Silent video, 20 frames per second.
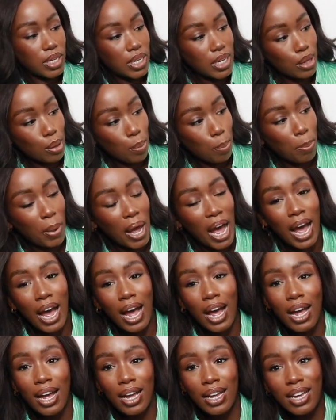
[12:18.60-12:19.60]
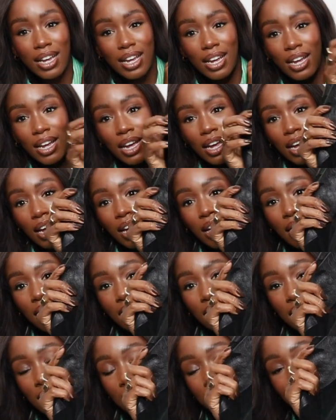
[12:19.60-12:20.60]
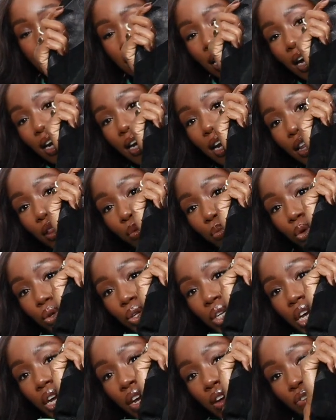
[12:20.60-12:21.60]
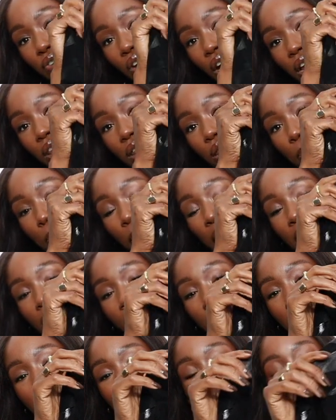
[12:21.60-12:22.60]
to the back, this like leather motif at the back.